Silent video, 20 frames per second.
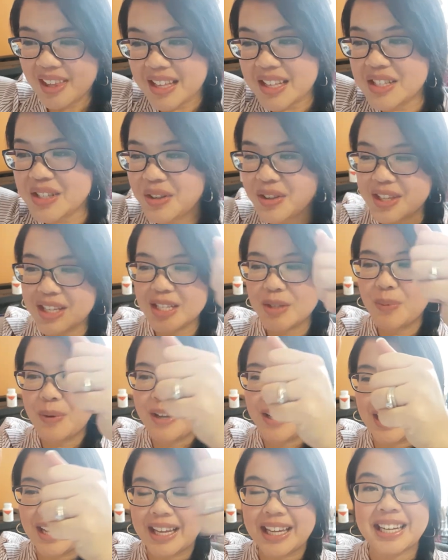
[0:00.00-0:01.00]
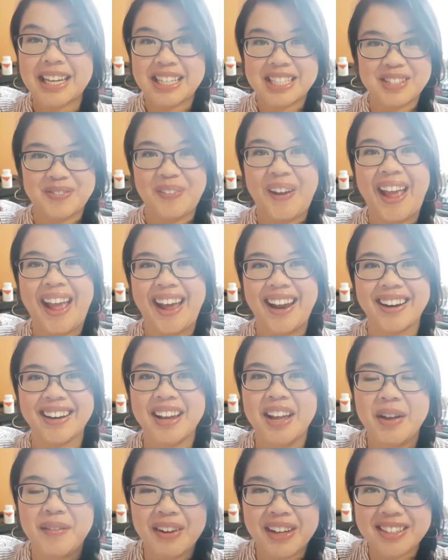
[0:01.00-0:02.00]
So this one, it can expand
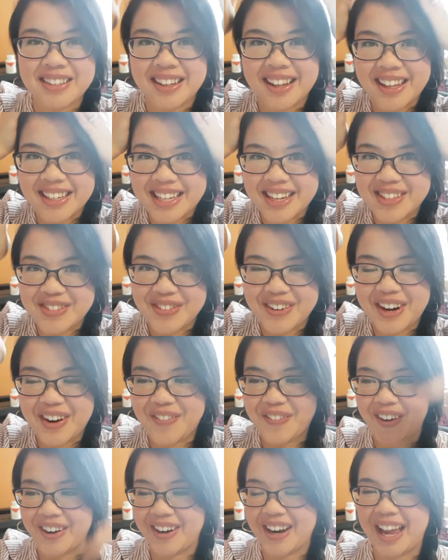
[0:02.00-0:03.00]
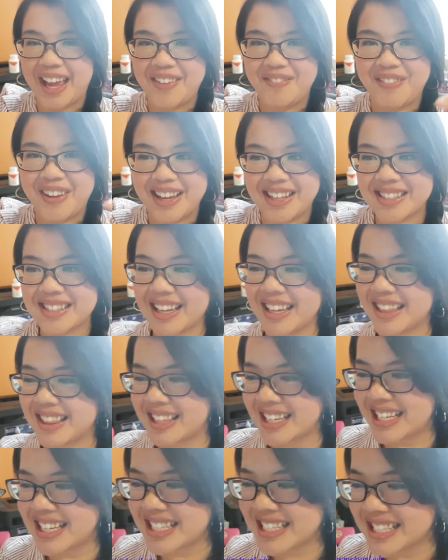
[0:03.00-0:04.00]
because a lot of times when I wear headbands like
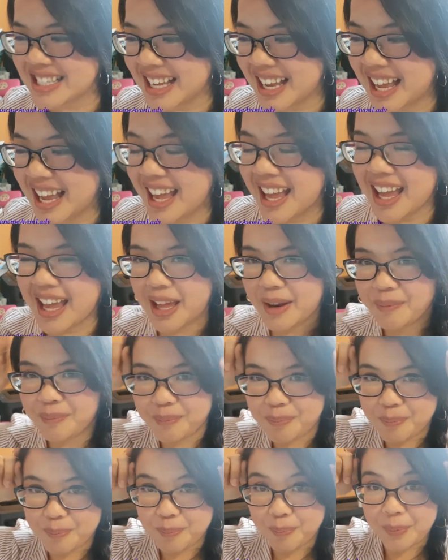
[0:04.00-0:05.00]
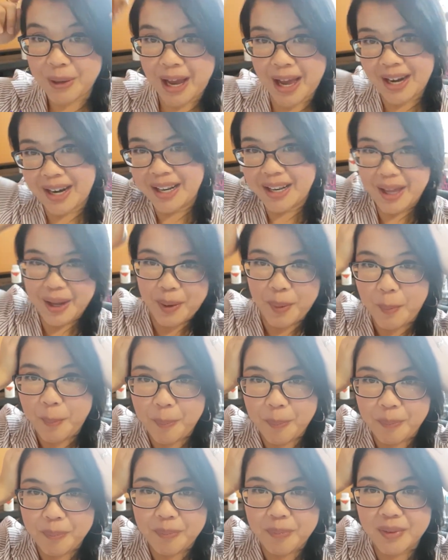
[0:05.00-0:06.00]
this, it kind of like
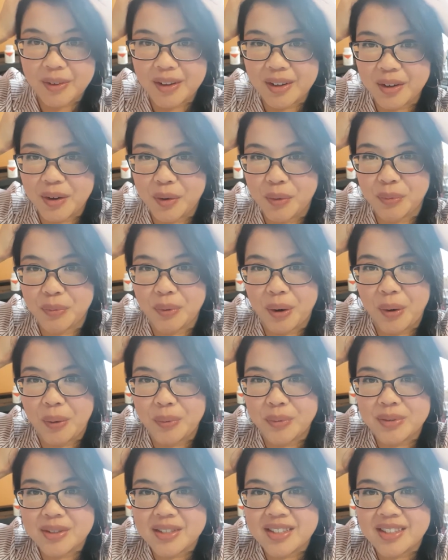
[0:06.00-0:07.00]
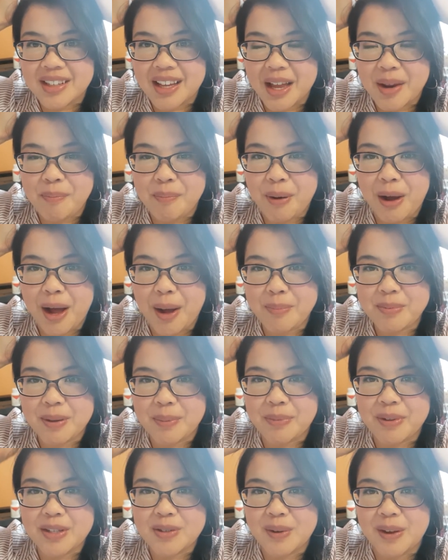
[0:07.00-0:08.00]
grows and pops
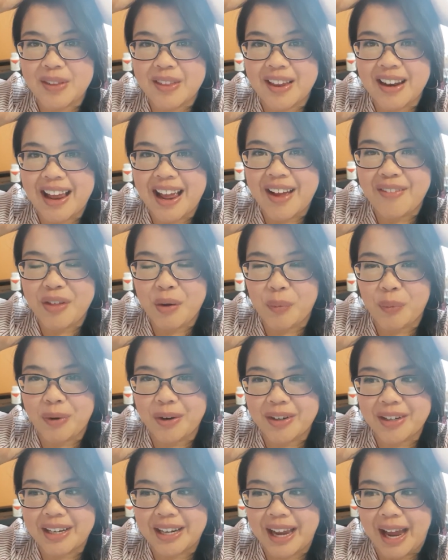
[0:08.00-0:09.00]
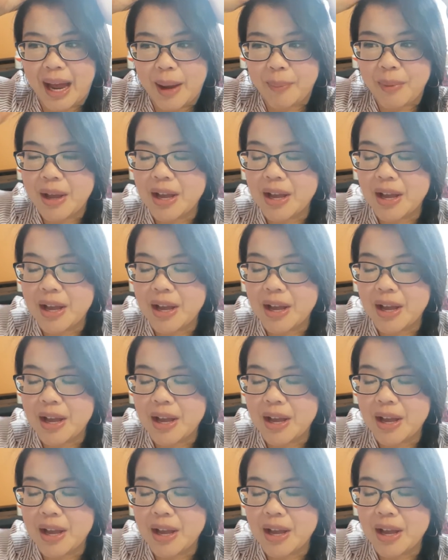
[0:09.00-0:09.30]
up this way. Then I have that weird gap.